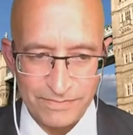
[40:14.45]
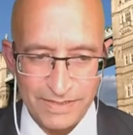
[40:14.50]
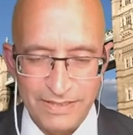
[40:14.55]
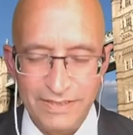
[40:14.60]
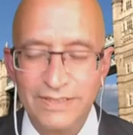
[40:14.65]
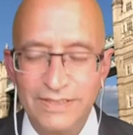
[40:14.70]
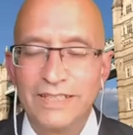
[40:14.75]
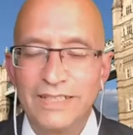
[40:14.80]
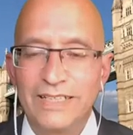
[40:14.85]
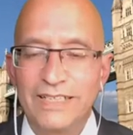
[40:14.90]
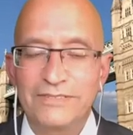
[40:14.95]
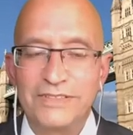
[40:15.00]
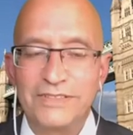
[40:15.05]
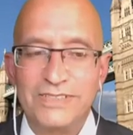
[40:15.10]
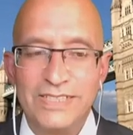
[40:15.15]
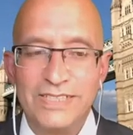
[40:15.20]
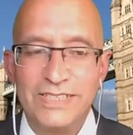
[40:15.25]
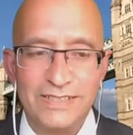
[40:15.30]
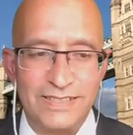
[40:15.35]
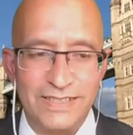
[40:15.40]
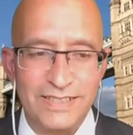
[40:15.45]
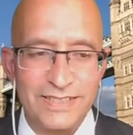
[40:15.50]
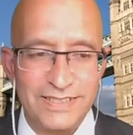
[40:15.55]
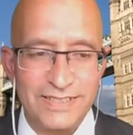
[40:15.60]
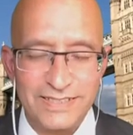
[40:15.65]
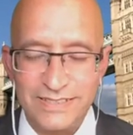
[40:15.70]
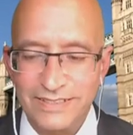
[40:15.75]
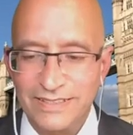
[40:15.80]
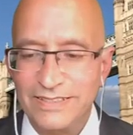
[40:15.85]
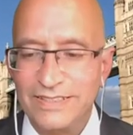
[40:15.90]
Having said that,
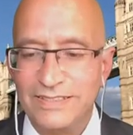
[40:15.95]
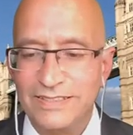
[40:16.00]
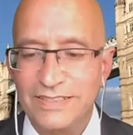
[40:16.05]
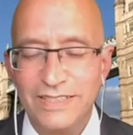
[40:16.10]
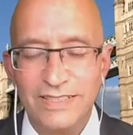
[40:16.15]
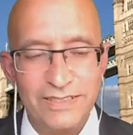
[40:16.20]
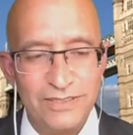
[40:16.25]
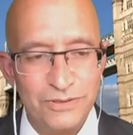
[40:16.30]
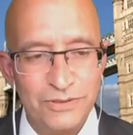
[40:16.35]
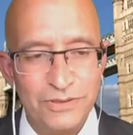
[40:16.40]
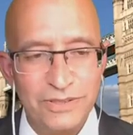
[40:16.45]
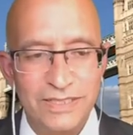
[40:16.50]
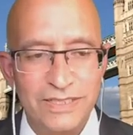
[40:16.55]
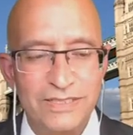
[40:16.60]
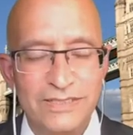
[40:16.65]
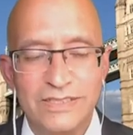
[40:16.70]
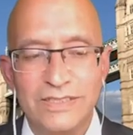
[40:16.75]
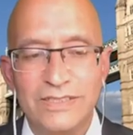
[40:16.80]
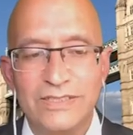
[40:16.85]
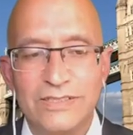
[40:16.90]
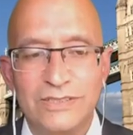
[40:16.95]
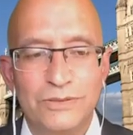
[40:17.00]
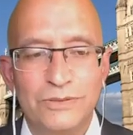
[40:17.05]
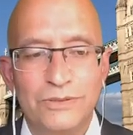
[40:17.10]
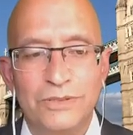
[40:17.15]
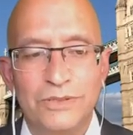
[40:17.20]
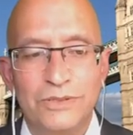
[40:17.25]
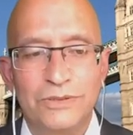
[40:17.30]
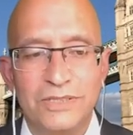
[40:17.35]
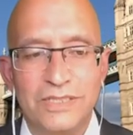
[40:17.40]
they're the organization who
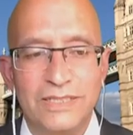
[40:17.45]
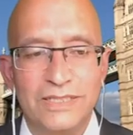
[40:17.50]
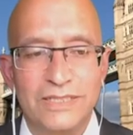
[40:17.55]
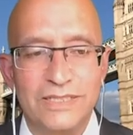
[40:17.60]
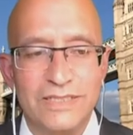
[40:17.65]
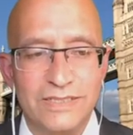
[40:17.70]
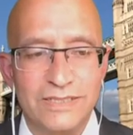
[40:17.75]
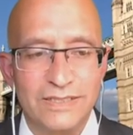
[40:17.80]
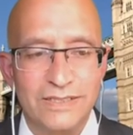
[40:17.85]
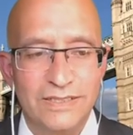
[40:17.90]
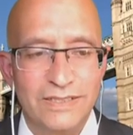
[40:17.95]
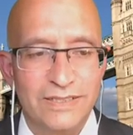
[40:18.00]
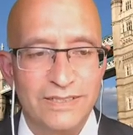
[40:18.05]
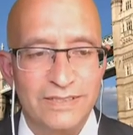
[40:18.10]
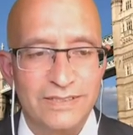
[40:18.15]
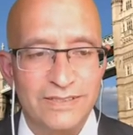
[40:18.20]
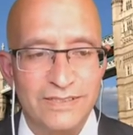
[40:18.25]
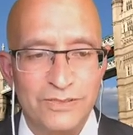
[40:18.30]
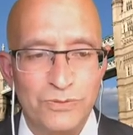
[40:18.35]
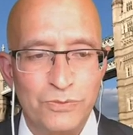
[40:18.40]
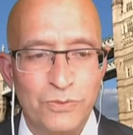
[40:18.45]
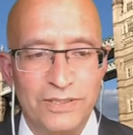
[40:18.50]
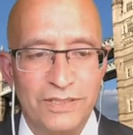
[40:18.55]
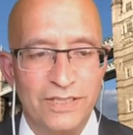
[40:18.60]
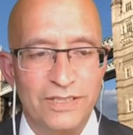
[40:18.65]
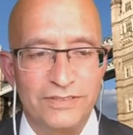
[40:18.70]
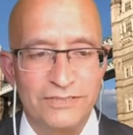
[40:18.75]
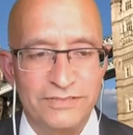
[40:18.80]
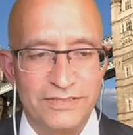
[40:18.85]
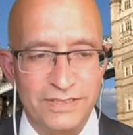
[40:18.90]
coordinated this
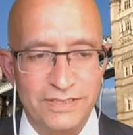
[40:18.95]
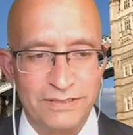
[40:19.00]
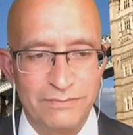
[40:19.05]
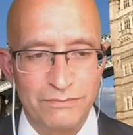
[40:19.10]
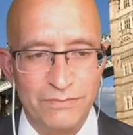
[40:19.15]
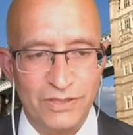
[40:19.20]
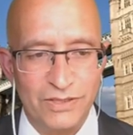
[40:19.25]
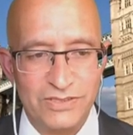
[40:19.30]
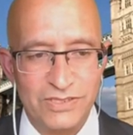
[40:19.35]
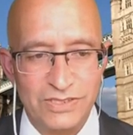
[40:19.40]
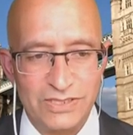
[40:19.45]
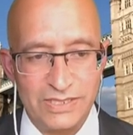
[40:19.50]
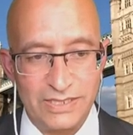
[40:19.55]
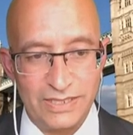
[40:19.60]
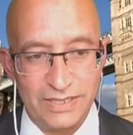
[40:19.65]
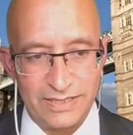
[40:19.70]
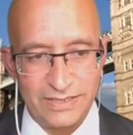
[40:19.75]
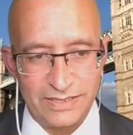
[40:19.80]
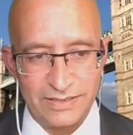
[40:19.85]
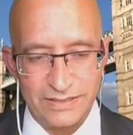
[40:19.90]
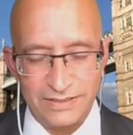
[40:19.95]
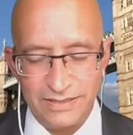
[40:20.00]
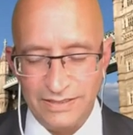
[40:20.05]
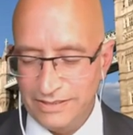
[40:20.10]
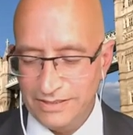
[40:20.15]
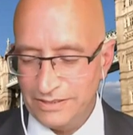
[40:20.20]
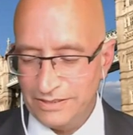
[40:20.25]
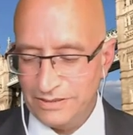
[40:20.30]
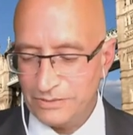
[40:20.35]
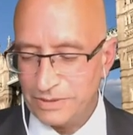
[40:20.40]
100 mosques letter,
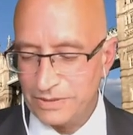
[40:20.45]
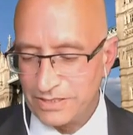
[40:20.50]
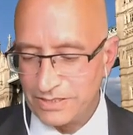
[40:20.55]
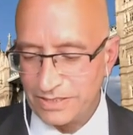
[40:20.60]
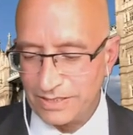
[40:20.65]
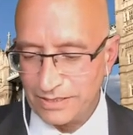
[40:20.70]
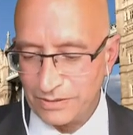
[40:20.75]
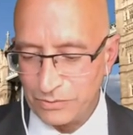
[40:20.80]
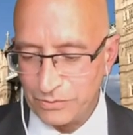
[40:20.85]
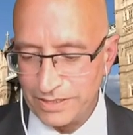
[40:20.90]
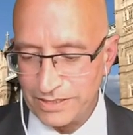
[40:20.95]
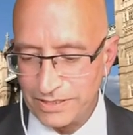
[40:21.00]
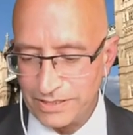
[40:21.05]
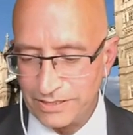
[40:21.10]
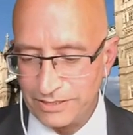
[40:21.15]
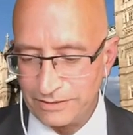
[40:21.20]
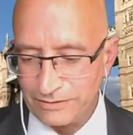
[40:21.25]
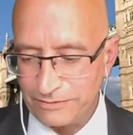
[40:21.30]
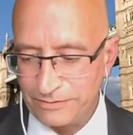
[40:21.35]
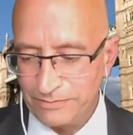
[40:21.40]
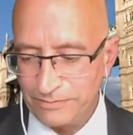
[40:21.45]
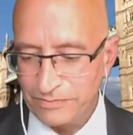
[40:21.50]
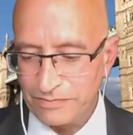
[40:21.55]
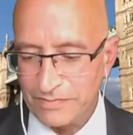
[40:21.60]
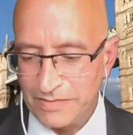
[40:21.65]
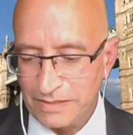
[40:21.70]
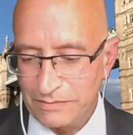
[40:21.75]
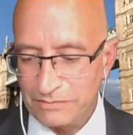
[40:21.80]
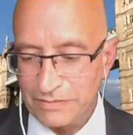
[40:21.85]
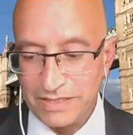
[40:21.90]
which then went off.
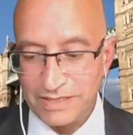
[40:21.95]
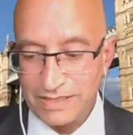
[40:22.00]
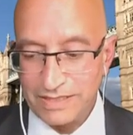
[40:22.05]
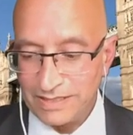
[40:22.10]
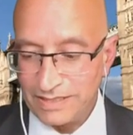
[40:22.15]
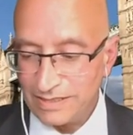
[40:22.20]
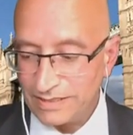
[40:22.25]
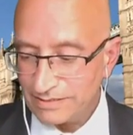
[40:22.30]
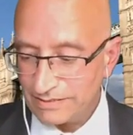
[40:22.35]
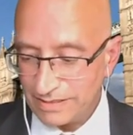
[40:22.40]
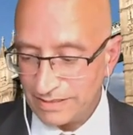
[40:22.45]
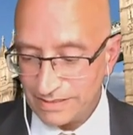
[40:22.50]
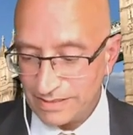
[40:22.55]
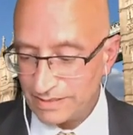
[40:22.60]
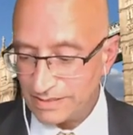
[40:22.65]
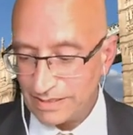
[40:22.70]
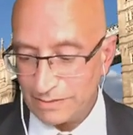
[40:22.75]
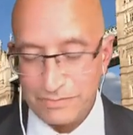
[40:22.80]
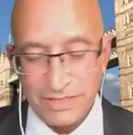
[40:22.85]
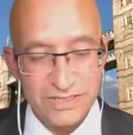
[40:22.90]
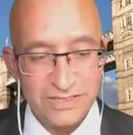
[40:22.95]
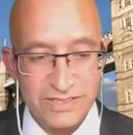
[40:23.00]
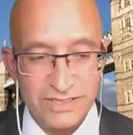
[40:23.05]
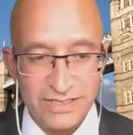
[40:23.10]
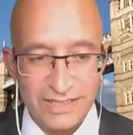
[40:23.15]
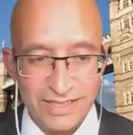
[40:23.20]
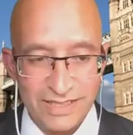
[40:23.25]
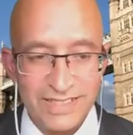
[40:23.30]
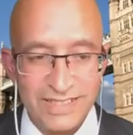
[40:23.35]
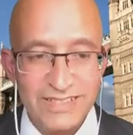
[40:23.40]
But as I mentioned,
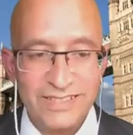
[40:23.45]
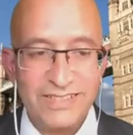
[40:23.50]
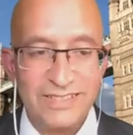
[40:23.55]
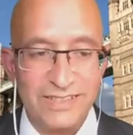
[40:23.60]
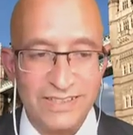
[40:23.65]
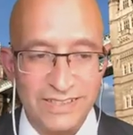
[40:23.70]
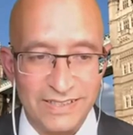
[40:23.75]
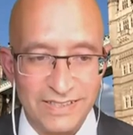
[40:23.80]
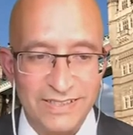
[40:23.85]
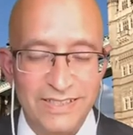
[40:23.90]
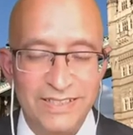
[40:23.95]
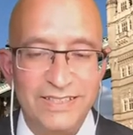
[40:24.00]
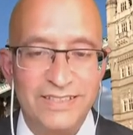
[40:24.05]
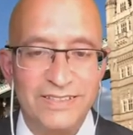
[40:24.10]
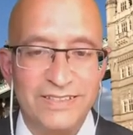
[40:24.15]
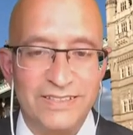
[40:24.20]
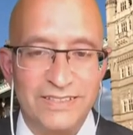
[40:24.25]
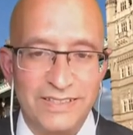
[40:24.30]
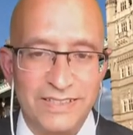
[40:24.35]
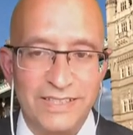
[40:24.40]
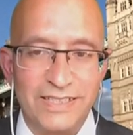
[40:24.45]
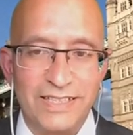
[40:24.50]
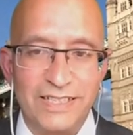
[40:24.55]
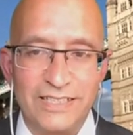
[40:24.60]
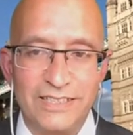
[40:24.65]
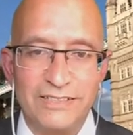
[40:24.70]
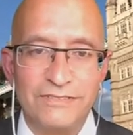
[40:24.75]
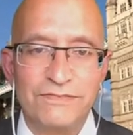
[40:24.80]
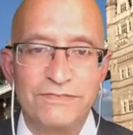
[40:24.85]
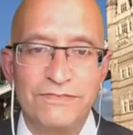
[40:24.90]
I think that they
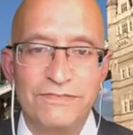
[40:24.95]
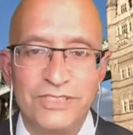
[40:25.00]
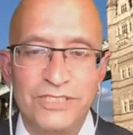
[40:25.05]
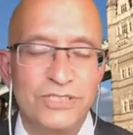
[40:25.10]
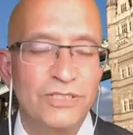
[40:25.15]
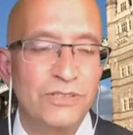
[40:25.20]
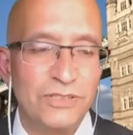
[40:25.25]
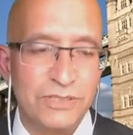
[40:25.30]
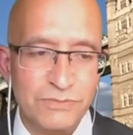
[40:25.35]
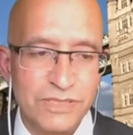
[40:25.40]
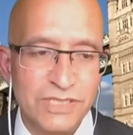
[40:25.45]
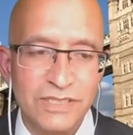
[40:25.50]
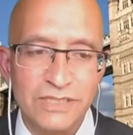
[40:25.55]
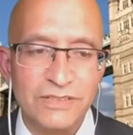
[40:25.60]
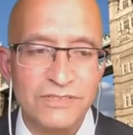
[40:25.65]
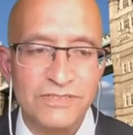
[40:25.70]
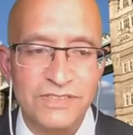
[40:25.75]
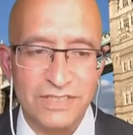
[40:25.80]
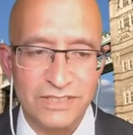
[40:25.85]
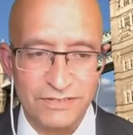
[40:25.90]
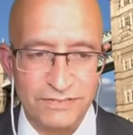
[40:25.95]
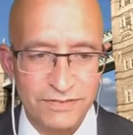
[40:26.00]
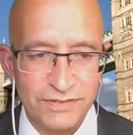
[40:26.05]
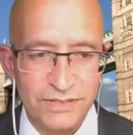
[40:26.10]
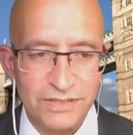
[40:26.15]
have shot themselves in the foot.